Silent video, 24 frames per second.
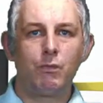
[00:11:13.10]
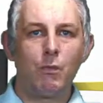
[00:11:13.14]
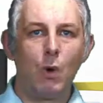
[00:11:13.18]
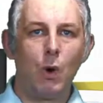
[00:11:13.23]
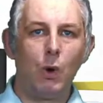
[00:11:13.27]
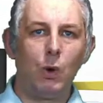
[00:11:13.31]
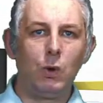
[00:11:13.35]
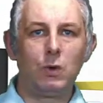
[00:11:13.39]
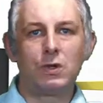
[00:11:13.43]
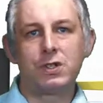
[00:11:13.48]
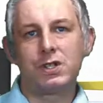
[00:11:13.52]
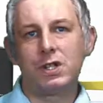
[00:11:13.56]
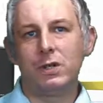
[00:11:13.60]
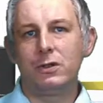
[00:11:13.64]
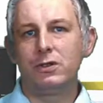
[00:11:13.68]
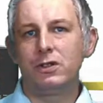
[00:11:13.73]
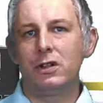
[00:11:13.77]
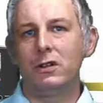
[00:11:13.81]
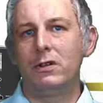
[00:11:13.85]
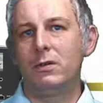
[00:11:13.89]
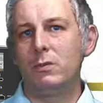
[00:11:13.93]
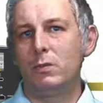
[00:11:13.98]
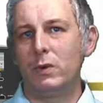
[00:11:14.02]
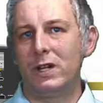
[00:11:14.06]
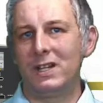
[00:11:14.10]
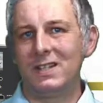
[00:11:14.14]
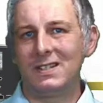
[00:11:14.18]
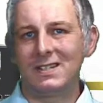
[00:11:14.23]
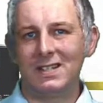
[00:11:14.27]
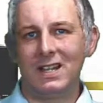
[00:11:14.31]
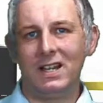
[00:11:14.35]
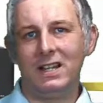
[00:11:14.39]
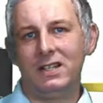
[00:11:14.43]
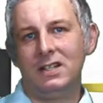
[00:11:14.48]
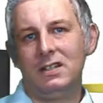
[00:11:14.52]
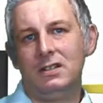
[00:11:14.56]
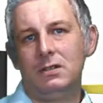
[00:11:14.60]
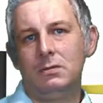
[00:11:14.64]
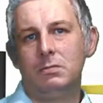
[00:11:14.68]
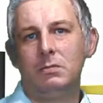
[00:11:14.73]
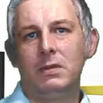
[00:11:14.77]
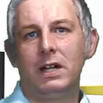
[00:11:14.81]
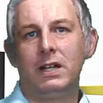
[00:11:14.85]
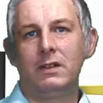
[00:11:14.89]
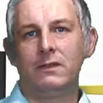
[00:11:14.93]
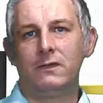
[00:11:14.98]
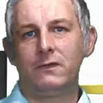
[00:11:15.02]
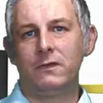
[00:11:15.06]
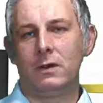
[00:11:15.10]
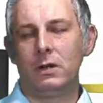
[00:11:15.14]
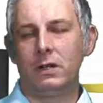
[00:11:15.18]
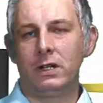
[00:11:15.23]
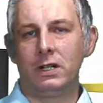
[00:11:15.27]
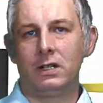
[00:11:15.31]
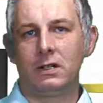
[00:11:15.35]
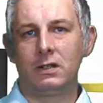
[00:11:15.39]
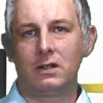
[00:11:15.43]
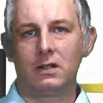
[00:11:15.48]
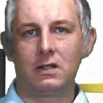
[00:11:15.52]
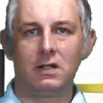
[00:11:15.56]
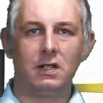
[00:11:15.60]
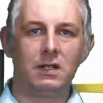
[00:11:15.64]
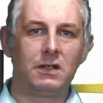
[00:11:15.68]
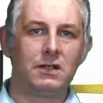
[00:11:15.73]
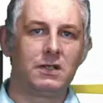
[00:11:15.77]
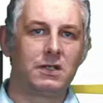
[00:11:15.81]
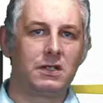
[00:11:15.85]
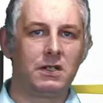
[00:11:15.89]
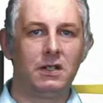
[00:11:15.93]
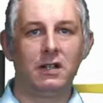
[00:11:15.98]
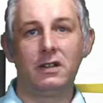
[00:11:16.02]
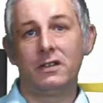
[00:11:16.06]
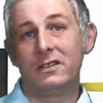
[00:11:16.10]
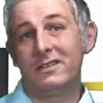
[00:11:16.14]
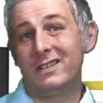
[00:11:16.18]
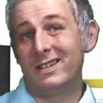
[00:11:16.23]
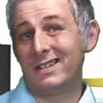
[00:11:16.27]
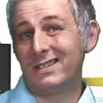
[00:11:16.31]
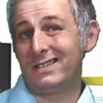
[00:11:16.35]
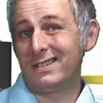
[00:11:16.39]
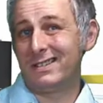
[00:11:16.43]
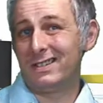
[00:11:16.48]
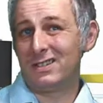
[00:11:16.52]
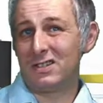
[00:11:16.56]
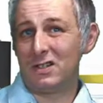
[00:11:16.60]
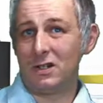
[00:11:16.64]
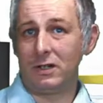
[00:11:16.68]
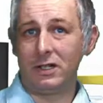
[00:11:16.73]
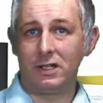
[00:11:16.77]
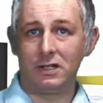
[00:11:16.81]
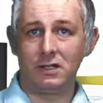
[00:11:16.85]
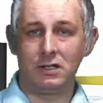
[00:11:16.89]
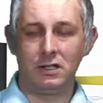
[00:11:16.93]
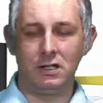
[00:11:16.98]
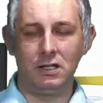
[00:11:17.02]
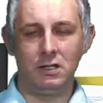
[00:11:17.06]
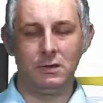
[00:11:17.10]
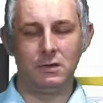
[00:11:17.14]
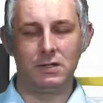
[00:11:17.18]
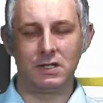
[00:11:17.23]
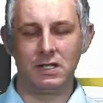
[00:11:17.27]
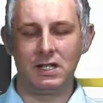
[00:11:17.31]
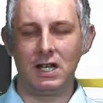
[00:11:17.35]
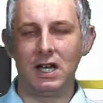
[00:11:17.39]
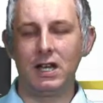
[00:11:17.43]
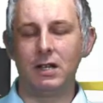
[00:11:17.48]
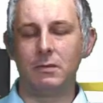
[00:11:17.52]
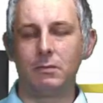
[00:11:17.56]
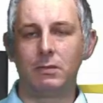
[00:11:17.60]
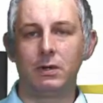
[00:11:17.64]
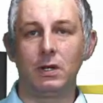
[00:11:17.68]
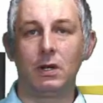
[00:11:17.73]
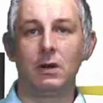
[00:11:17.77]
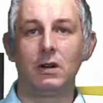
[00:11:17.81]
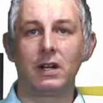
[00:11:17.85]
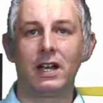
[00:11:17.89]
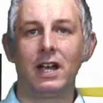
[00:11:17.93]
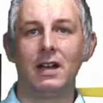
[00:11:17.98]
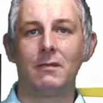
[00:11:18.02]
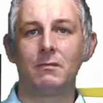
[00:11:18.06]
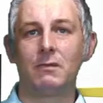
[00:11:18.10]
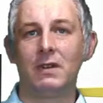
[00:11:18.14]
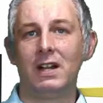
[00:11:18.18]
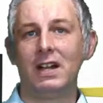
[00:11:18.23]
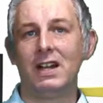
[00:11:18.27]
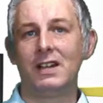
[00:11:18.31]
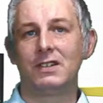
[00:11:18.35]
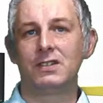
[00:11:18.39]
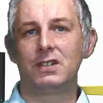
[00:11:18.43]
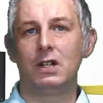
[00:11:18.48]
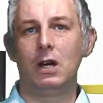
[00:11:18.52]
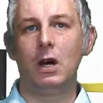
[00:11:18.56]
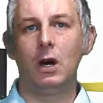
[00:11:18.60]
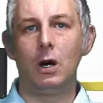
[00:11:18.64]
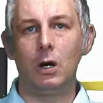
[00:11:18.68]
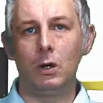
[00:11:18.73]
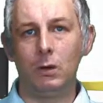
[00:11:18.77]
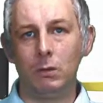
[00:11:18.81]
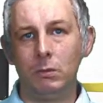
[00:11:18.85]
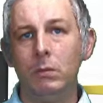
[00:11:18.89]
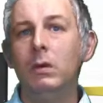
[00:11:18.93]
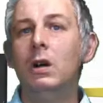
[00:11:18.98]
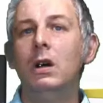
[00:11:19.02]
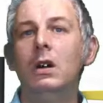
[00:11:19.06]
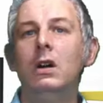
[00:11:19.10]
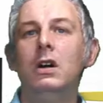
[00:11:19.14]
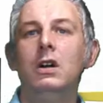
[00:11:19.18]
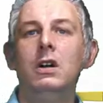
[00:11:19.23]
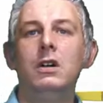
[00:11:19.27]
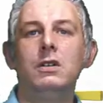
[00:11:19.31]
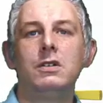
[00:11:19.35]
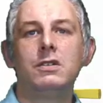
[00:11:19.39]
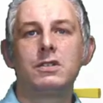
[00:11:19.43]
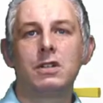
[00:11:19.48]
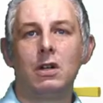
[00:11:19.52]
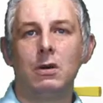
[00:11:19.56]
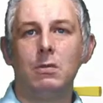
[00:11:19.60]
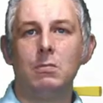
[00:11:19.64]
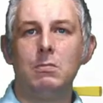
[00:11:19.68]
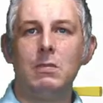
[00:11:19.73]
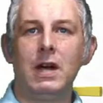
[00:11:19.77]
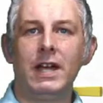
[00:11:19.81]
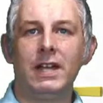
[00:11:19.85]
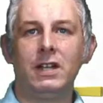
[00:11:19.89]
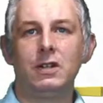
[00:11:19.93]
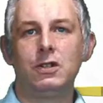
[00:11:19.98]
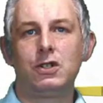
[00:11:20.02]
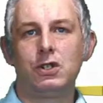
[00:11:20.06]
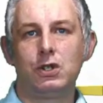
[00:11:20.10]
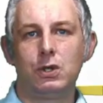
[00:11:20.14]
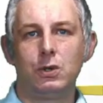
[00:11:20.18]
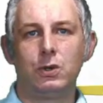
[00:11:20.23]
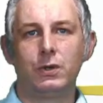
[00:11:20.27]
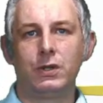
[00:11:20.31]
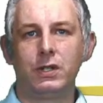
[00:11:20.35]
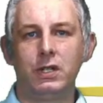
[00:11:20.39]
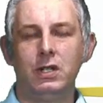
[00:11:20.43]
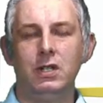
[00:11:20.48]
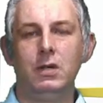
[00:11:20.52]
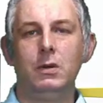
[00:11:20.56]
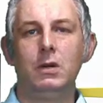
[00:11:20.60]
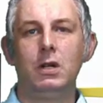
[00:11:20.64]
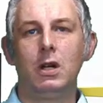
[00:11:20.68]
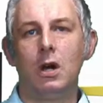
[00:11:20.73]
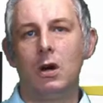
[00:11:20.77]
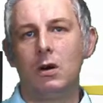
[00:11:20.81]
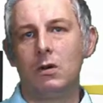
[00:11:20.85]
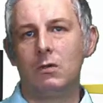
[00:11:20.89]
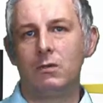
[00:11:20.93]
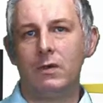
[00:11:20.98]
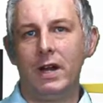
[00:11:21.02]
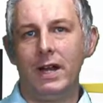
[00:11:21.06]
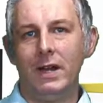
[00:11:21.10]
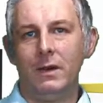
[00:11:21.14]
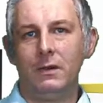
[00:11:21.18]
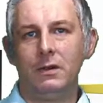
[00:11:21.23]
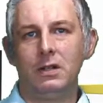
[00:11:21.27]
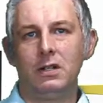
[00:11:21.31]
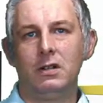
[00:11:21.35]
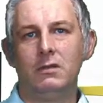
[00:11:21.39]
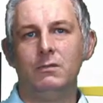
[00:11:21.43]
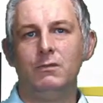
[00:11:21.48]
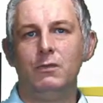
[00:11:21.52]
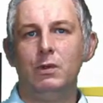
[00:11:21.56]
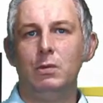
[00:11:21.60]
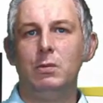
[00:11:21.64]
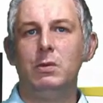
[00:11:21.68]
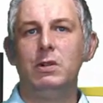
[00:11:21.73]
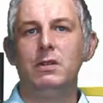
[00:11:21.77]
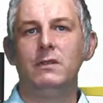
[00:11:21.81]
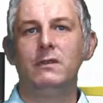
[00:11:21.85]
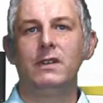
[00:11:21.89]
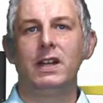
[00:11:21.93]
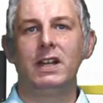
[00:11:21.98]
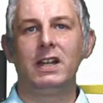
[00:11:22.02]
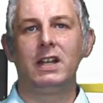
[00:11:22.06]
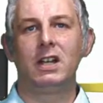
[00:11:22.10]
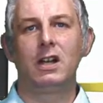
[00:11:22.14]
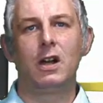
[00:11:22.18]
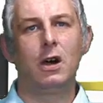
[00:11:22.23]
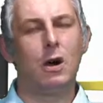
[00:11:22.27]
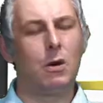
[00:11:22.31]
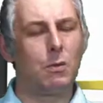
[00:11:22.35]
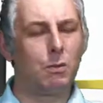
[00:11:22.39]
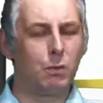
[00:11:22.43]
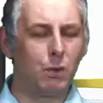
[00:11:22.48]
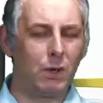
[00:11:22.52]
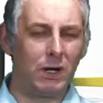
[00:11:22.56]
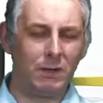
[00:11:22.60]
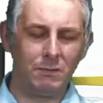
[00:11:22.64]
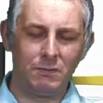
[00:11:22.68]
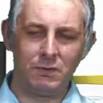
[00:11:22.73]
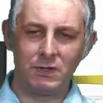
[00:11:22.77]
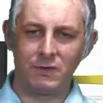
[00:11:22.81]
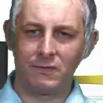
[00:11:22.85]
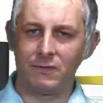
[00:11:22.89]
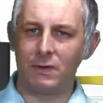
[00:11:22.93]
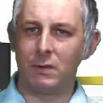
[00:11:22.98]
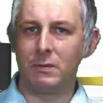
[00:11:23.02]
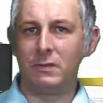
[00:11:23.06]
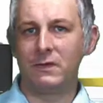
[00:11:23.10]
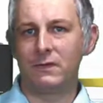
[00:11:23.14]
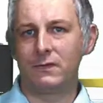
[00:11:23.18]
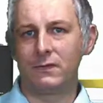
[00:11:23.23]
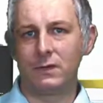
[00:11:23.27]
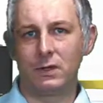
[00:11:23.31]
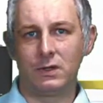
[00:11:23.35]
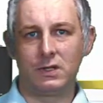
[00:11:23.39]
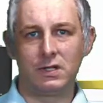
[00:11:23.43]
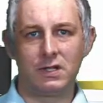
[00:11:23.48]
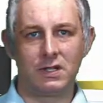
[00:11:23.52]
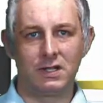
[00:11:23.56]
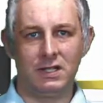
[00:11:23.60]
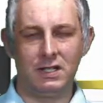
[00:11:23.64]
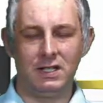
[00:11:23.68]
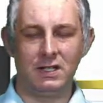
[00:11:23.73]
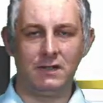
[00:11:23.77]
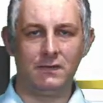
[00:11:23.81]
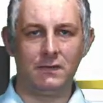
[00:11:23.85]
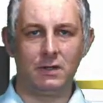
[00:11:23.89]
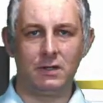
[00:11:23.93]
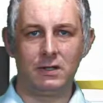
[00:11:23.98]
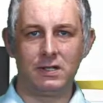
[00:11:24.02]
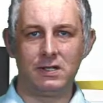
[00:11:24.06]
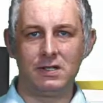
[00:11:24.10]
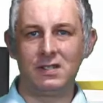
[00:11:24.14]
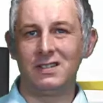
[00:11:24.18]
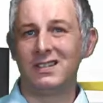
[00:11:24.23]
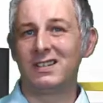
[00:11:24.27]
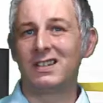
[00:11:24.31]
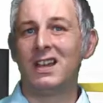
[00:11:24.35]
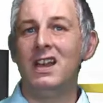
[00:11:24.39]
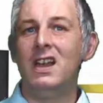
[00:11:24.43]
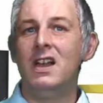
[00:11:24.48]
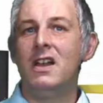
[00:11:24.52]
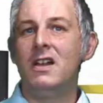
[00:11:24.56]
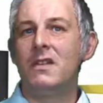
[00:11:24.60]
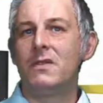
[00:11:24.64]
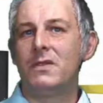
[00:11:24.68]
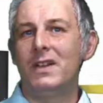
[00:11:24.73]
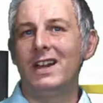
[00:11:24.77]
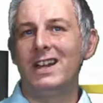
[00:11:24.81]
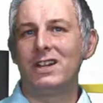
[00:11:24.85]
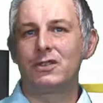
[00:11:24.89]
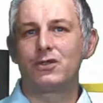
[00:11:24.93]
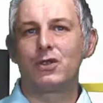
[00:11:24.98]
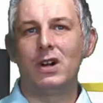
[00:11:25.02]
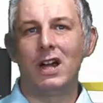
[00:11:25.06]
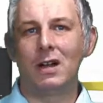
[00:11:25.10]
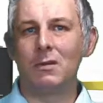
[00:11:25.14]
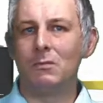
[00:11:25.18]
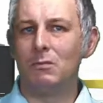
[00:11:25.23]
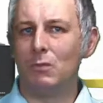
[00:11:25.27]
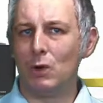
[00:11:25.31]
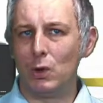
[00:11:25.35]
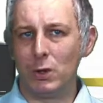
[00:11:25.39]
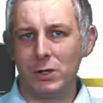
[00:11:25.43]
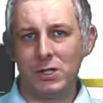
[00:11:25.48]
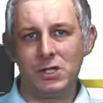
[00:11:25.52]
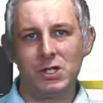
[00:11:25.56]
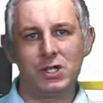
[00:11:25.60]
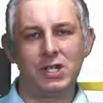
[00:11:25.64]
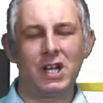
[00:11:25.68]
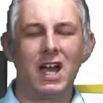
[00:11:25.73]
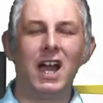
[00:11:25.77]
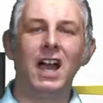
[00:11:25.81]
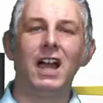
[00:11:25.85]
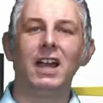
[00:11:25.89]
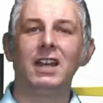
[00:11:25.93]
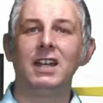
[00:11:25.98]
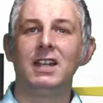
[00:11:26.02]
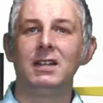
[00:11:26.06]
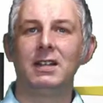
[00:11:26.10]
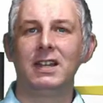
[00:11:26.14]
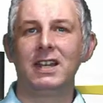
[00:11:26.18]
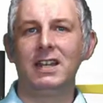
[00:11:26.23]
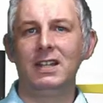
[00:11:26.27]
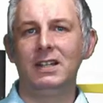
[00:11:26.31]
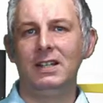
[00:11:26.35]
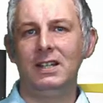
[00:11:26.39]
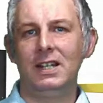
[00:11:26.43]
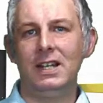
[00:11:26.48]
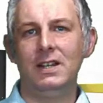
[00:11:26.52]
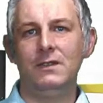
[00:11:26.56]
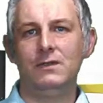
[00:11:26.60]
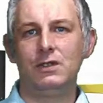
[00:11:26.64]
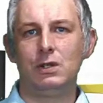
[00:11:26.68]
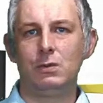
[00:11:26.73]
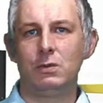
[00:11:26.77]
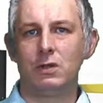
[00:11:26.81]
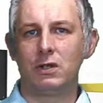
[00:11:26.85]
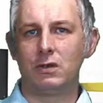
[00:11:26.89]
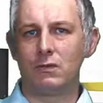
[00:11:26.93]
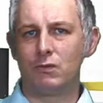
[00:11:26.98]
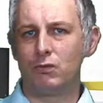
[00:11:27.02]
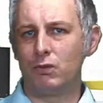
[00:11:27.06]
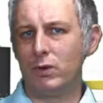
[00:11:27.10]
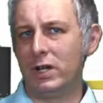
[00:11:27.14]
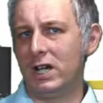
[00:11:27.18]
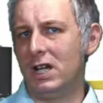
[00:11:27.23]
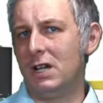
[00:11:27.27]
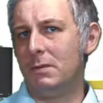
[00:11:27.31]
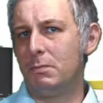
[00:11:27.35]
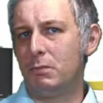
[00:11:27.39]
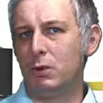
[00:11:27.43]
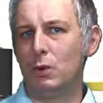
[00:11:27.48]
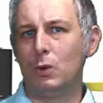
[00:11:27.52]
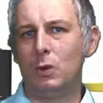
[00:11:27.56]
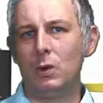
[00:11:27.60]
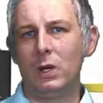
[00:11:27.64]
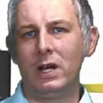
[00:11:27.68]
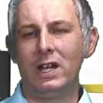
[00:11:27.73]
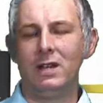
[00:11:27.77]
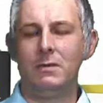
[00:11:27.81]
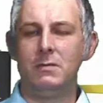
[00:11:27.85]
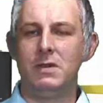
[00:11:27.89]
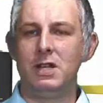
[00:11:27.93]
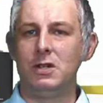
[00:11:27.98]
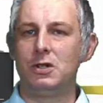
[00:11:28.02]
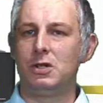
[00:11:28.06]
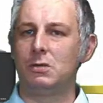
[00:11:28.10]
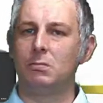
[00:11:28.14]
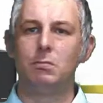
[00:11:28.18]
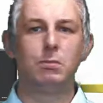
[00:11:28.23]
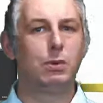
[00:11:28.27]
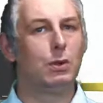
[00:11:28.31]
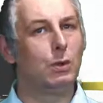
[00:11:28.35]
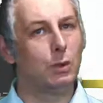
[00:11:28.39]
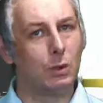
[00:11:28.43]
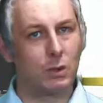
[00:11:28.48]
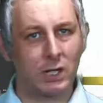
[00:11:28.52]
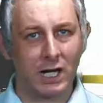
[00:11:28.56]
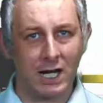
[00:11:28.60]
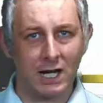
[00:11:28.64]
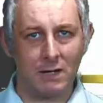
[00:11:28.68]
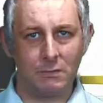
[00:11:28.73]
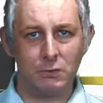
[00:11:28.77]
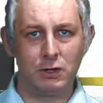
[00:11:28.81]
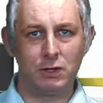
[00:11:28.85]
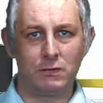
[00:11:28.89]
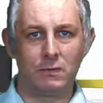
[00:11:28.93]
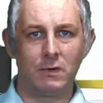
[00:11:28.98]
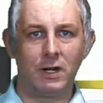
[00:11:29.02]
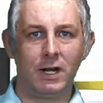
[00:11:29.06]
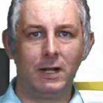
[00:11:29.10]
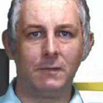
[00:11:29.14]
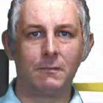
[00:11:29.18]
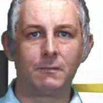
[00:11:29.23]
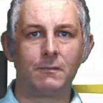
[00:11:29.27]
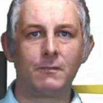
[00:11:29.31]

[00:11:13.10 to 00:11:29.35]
Also during winter, you may find that certain things decide to use the ANPR camera as a home. So make sure that you go around and remove any cobwebs from in front of the devices. They attract moisture and it leaves you with a really poor image and poor capture rate.